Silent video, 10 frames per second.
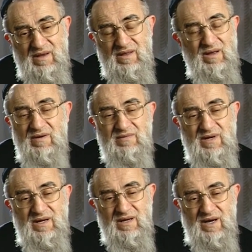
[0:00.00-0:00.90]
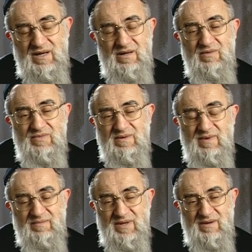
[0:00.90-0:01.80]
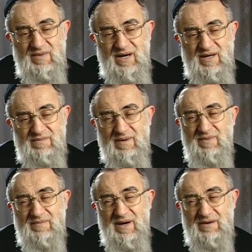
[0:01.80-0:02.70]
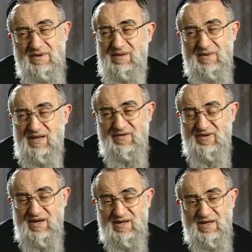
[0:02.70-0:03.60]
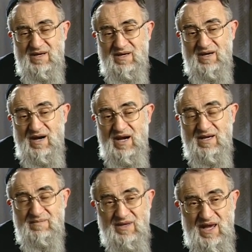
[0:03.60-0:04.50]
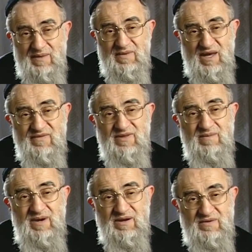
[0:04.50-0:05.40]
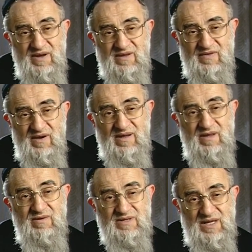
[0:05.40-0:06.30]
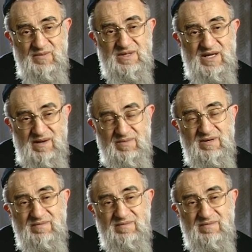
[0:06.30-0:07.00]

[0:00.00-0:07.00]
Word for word: No, I don't remember them. I remember my grandmother vaguely. I am named after my grandfather, whose name was Abba.